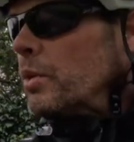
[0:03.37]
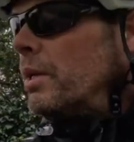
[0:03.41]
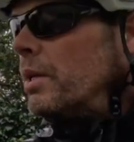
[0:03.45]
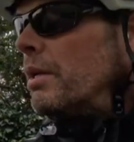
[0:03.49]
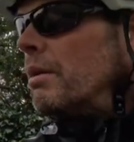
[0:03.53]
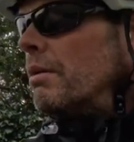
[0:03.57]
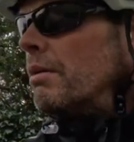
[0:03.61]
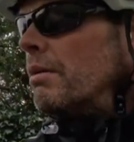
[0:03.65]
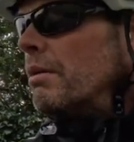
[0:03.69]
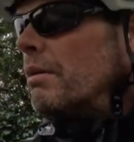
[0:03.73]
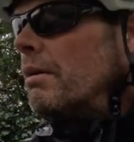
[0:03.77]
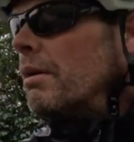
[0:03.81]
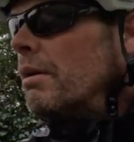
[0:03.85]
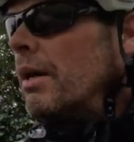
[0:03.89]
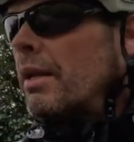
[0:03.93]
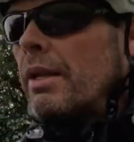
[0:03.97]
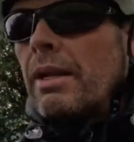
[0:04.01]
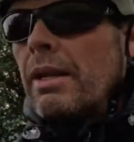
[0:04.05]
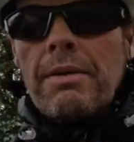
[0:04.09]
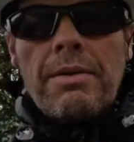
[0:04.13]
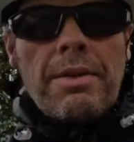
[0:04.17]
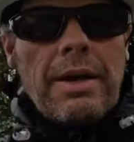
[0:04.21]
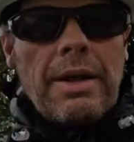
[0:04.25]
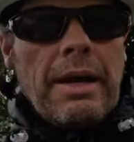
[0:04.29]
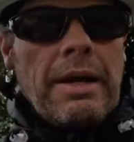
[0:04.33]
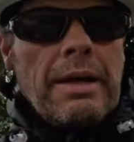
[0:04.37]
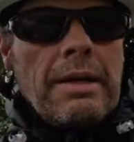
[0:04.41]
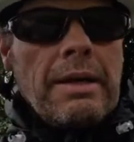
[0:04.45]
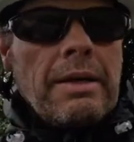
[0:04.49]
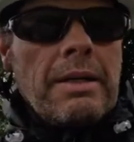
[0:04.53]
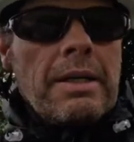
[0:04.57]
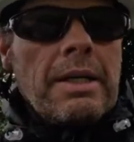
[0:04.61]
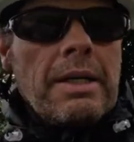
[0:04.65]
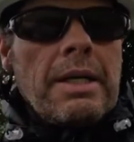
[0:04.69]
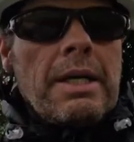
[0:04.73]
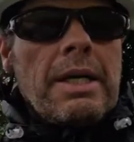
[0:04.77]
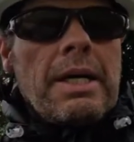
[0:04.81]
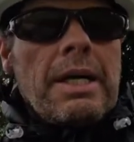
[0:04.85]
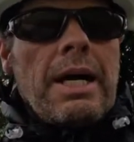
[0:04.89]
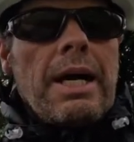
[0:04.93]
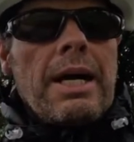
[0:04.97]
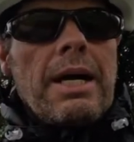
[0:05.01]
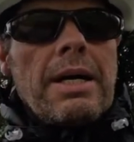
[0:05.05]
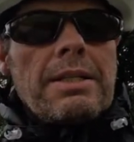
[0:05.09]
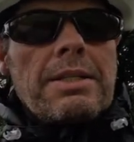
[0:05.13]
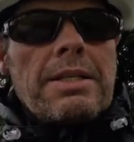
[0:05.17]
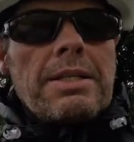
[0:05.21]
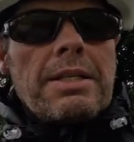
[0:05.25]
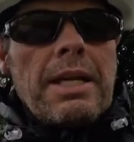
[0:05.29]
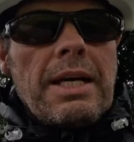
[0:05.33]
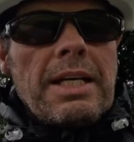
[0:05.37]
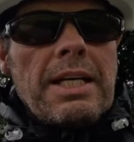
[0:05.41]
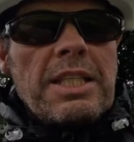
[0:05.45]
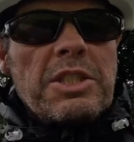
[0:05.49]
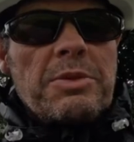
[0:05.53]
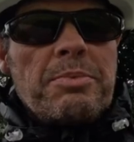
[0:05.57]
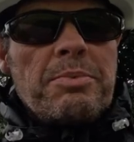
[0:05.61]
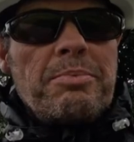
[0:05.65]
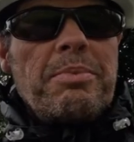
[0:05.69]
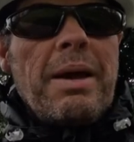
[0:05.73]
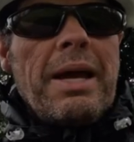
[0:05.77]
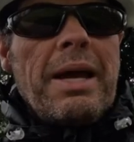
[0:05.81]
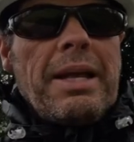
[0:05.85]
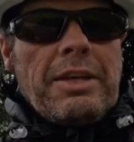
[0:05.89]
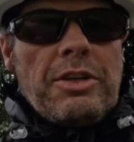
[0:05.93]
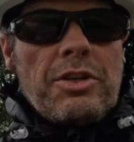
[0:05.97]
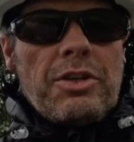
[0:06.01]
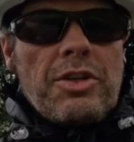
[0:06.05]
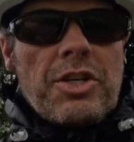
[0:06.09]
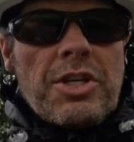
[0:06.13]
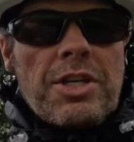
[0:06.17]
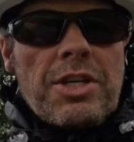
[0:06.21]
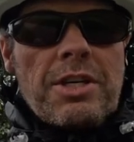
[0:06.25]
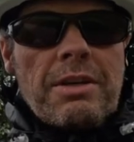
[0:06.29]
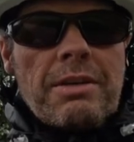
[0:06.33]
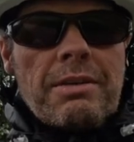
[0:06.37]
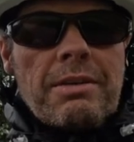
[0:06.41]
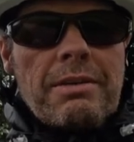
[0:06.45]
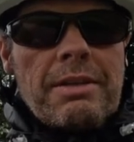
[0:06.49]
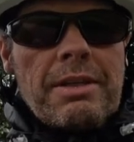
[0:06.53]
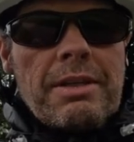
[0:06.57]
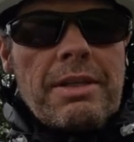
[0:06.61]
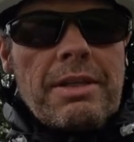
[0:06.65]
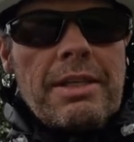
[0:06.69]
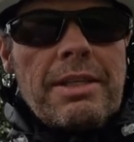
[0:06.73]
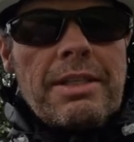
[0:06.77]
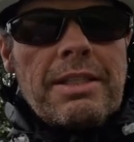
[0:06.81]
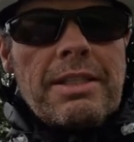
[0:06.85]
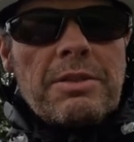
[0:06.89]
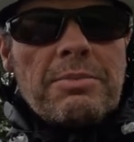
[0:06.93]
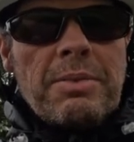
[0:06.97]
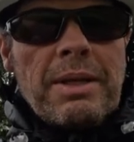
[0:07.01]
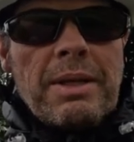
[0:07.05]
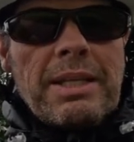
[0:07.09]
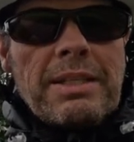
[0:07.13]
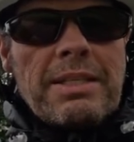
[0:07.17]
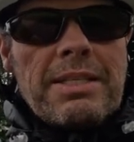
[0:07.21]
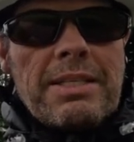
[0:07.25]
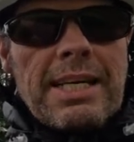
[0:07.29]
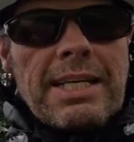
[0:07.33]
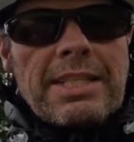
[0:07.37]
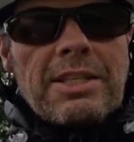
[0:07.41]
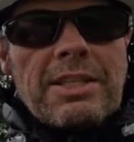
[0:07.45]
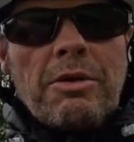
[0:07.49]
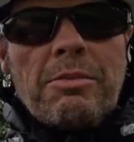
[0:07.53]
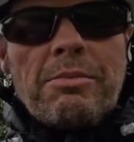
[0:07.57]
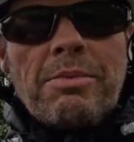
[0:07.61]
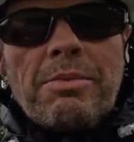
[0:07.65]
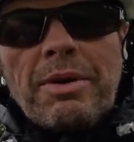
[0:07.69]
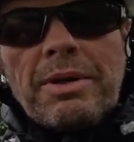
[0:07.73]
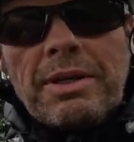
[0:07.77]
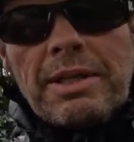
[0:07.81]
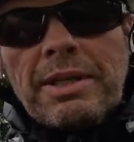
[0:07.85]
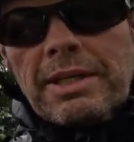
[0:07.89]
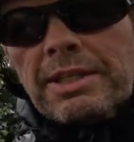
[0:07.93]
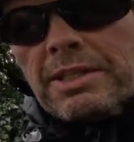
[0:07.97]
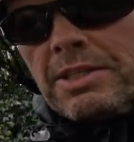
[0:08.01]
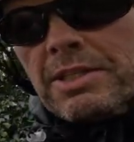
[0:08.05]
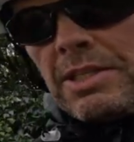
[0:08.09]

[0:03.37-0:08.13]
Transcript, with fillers: we are. Hello there. Uh, today's bench is being sat on by Lee